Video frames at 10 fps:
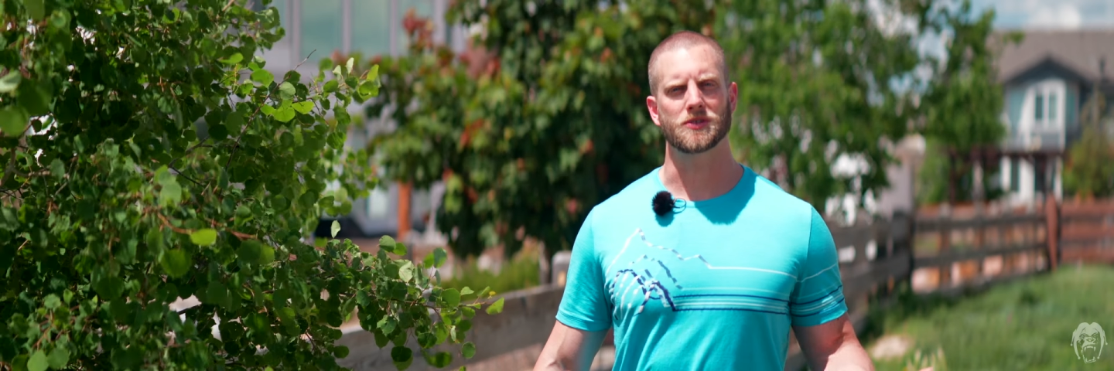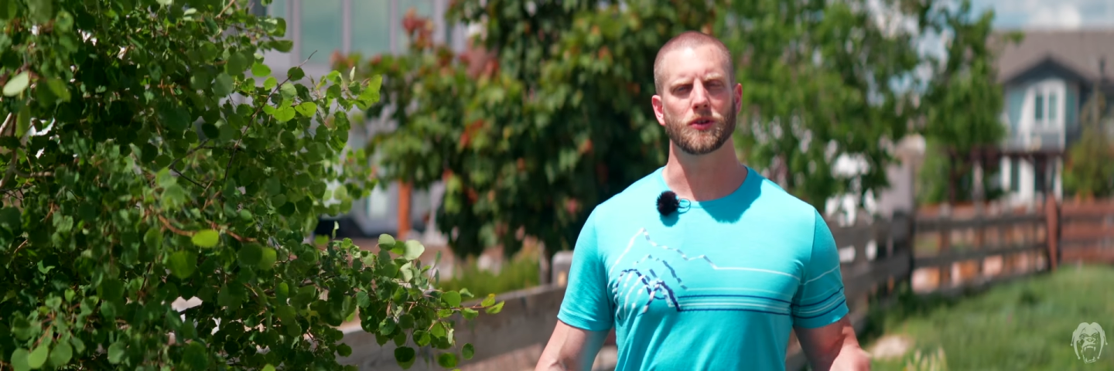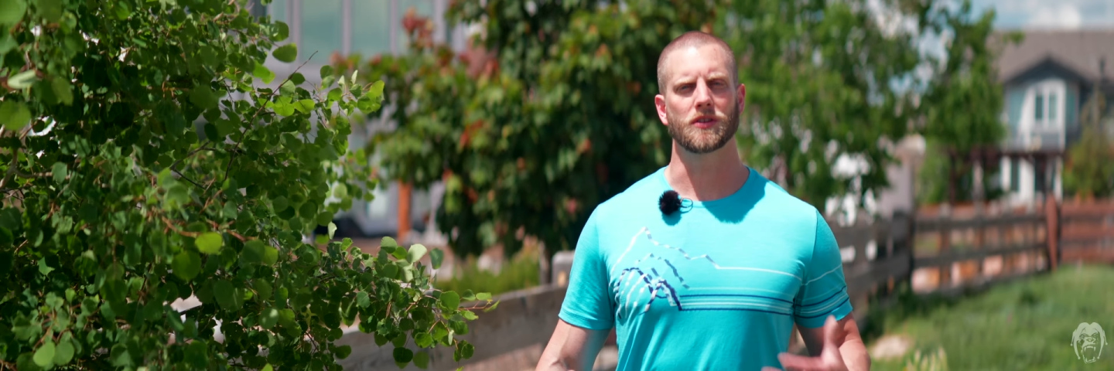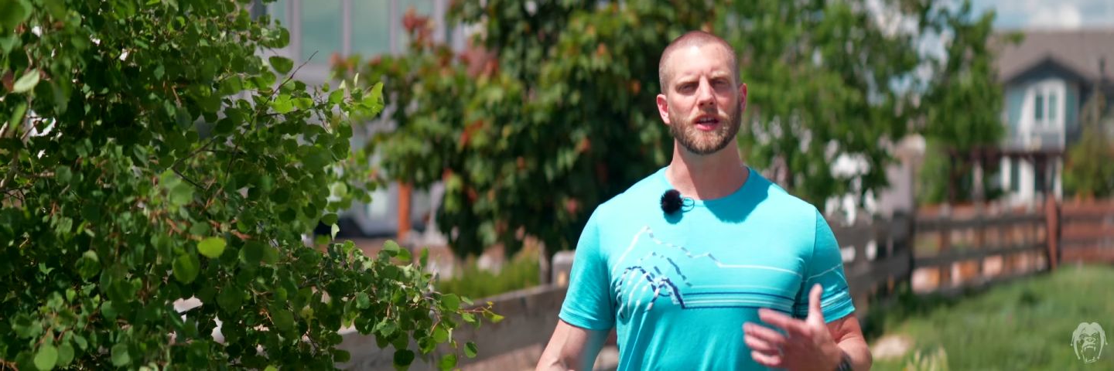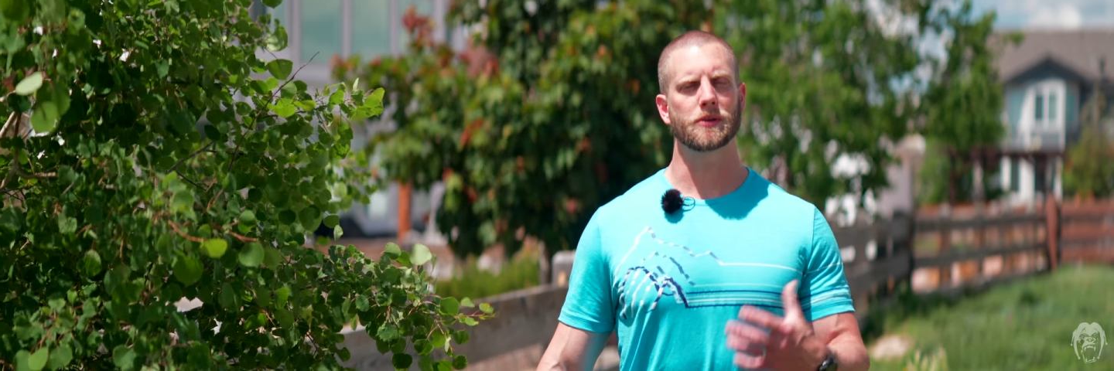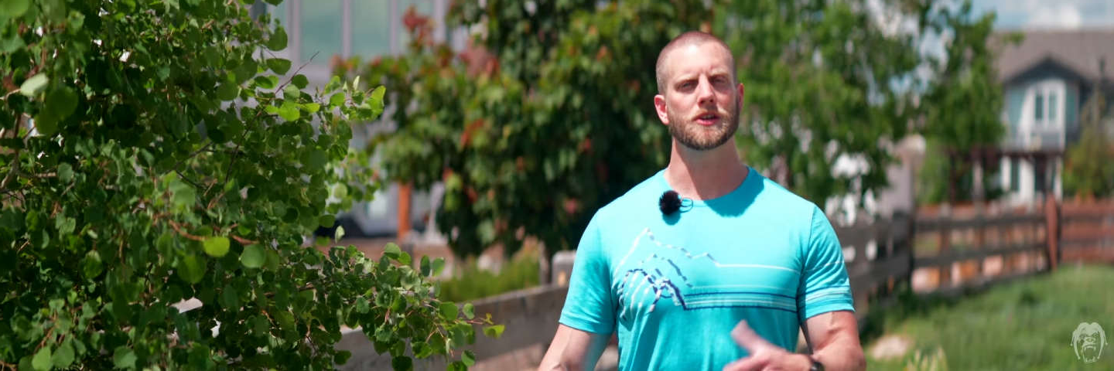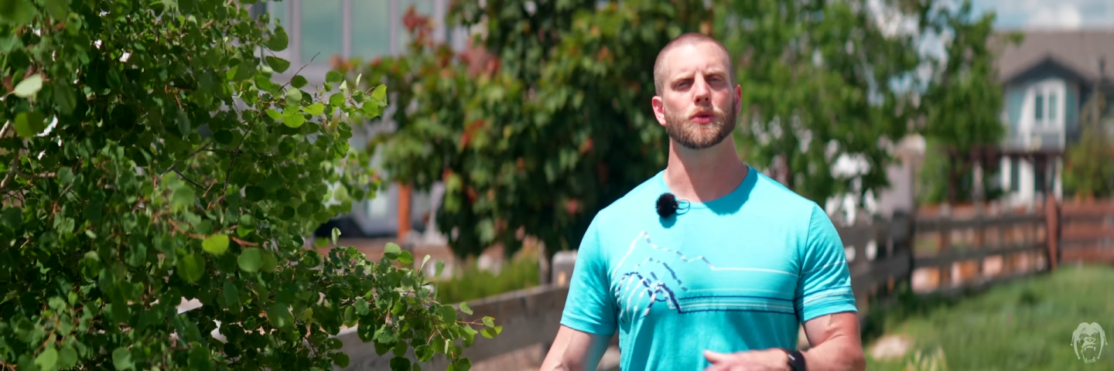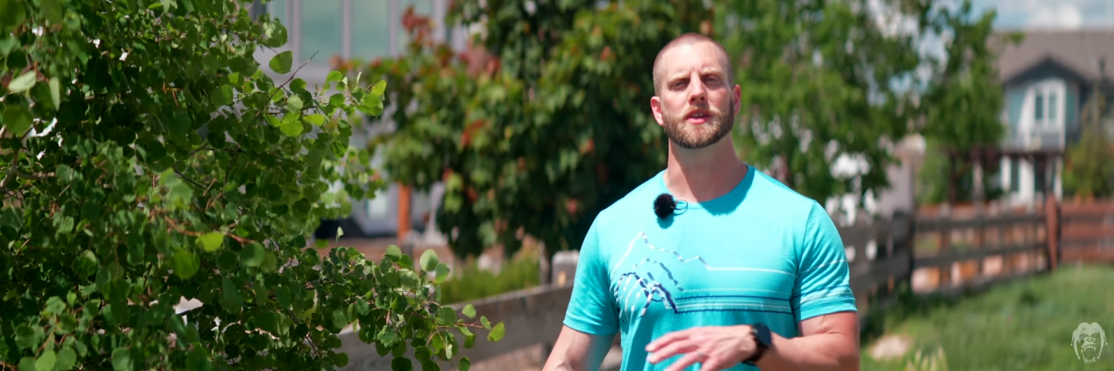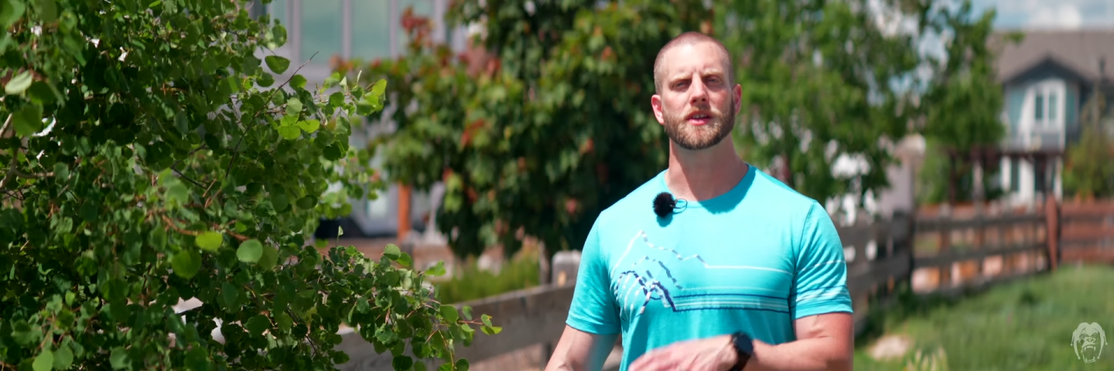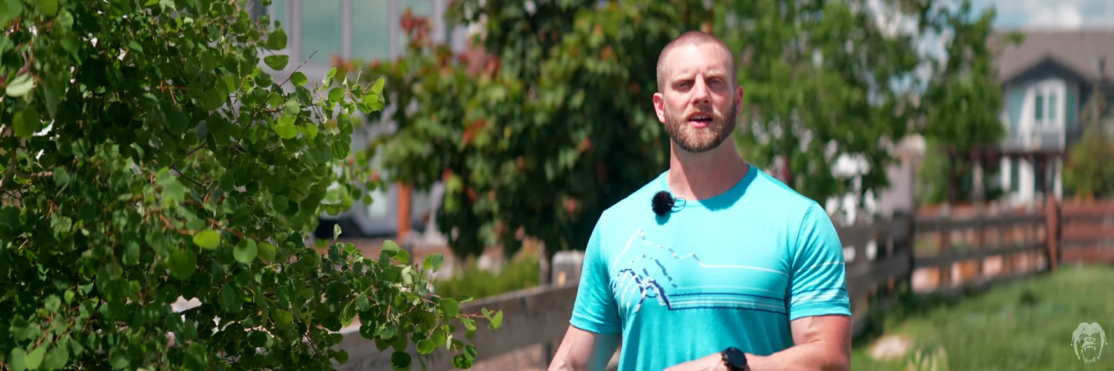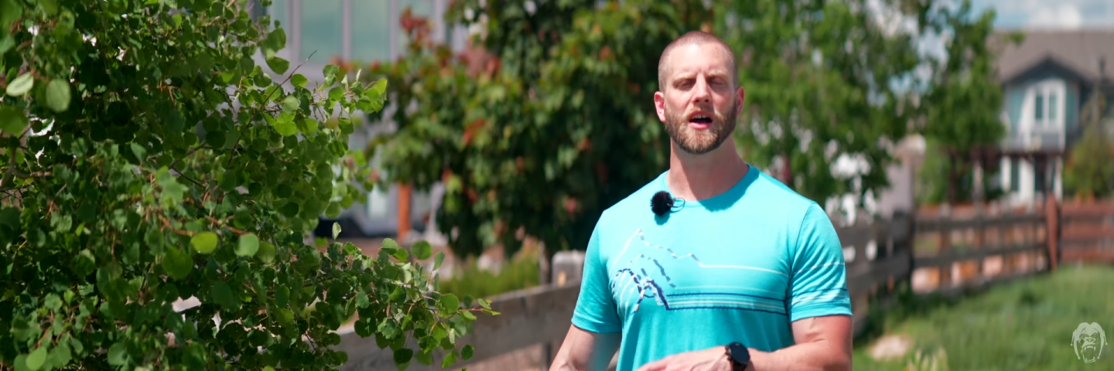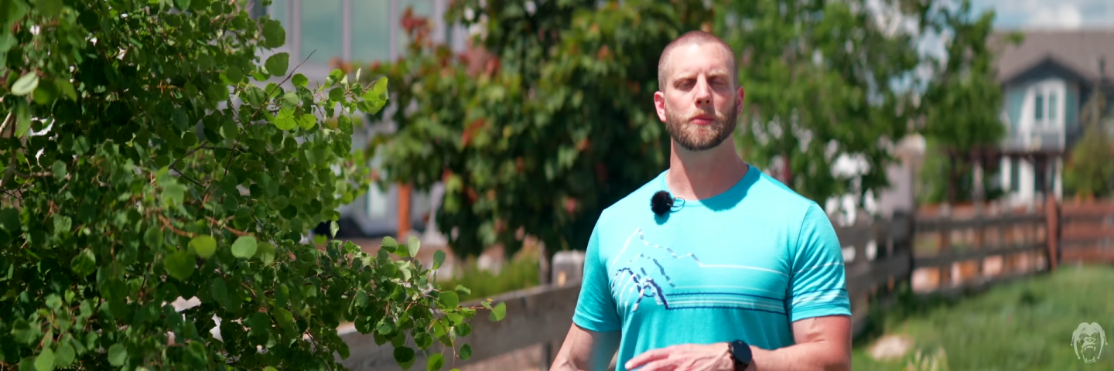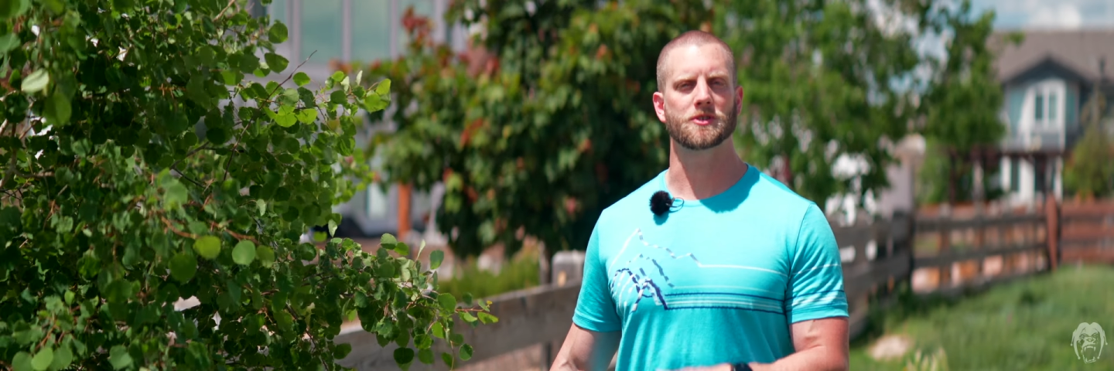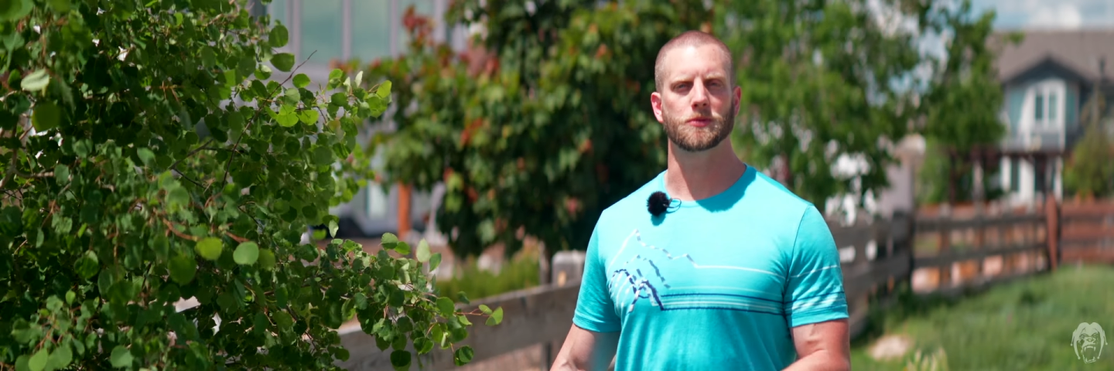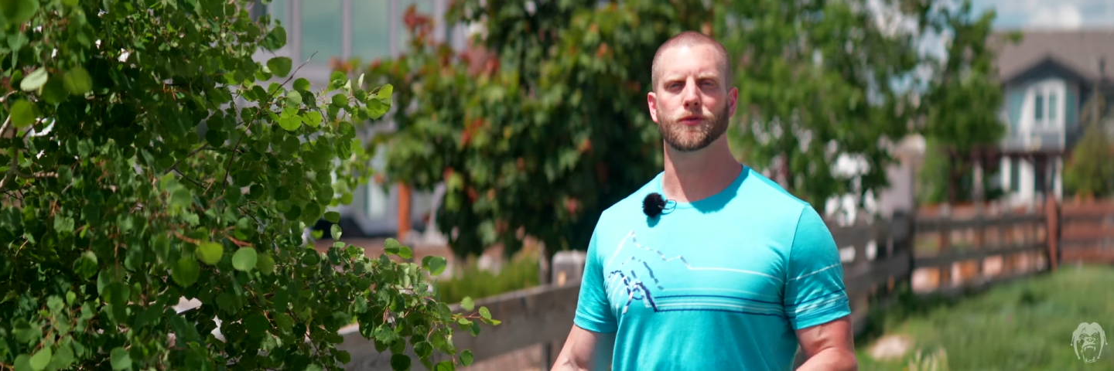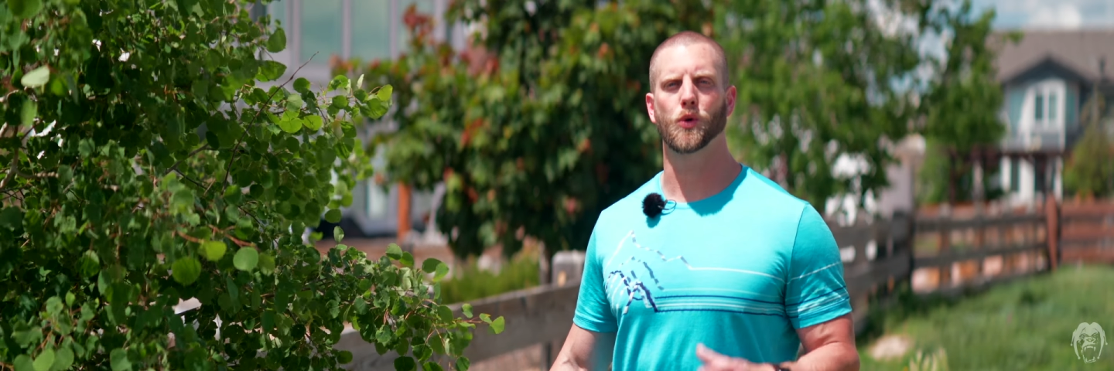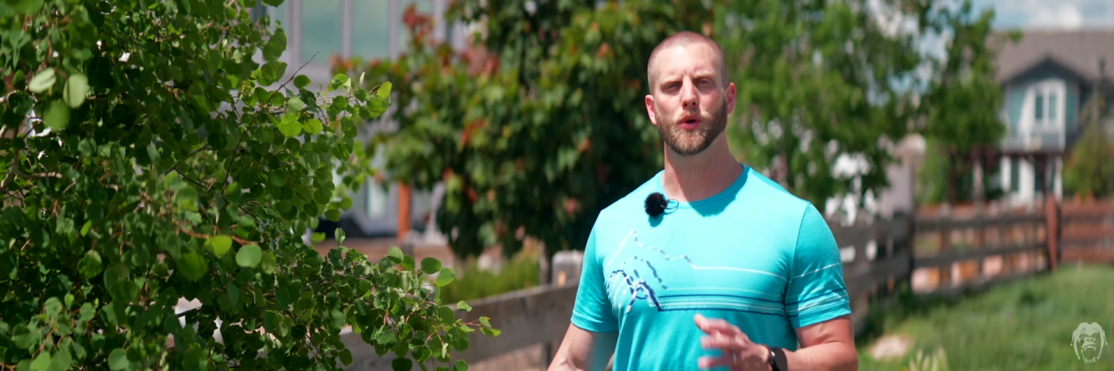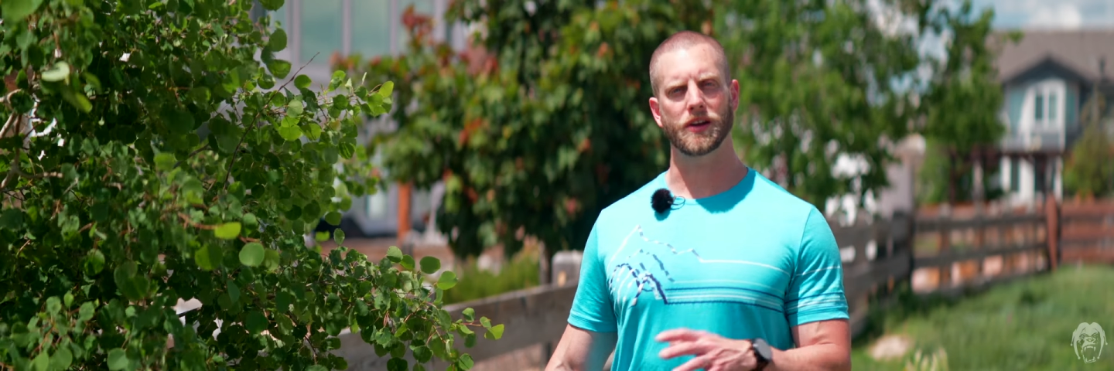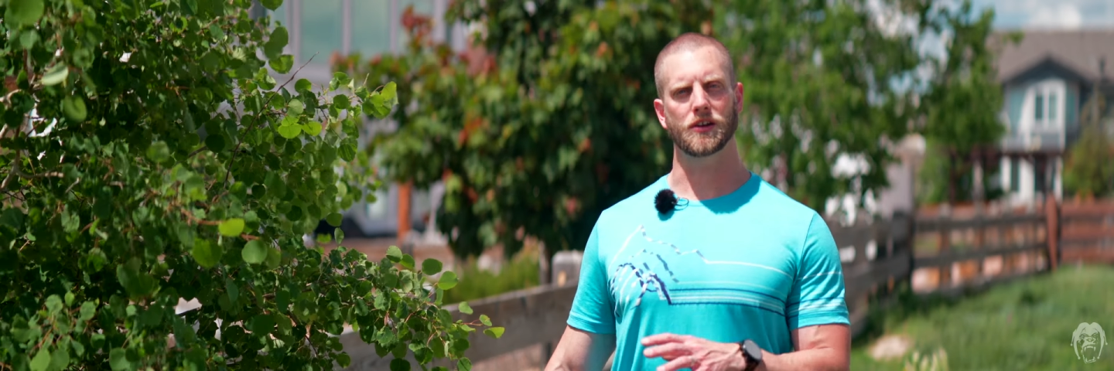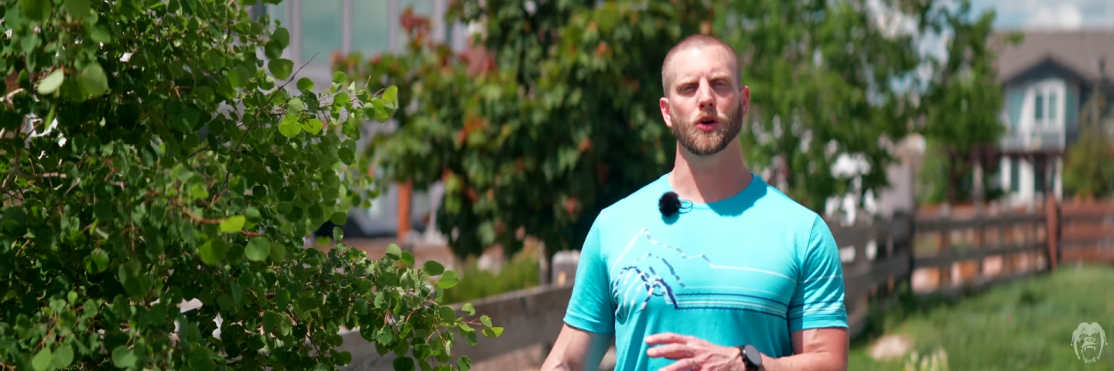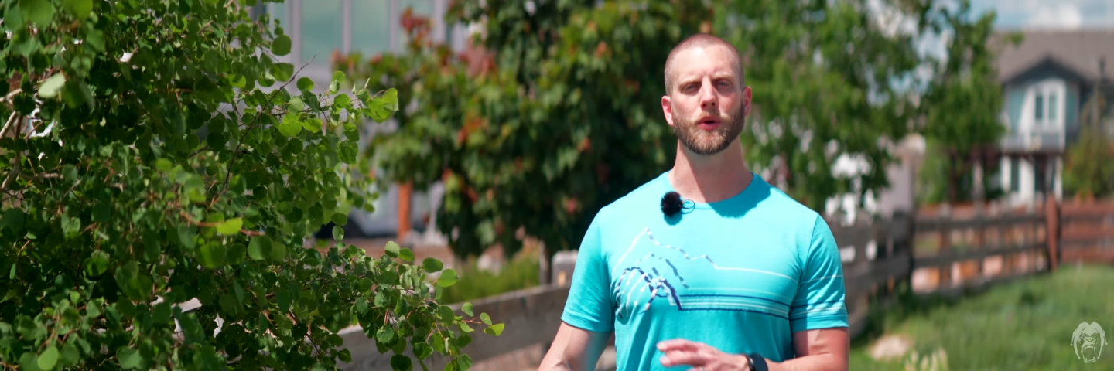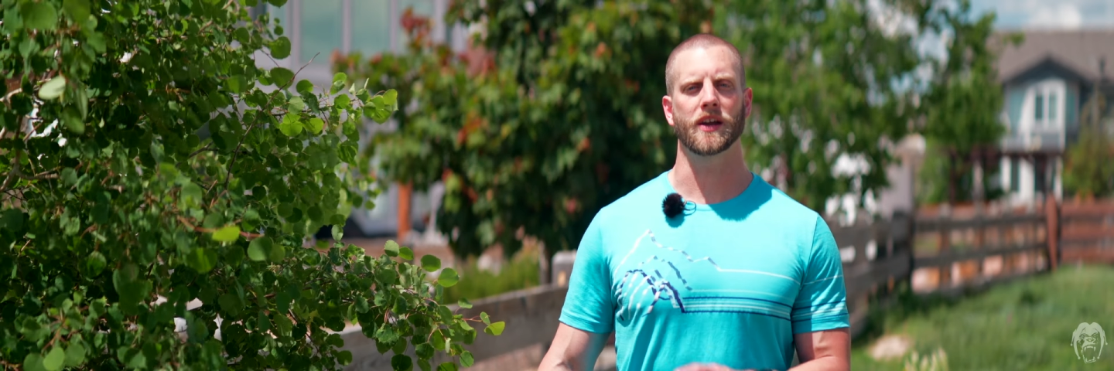let me know in the comments before I go,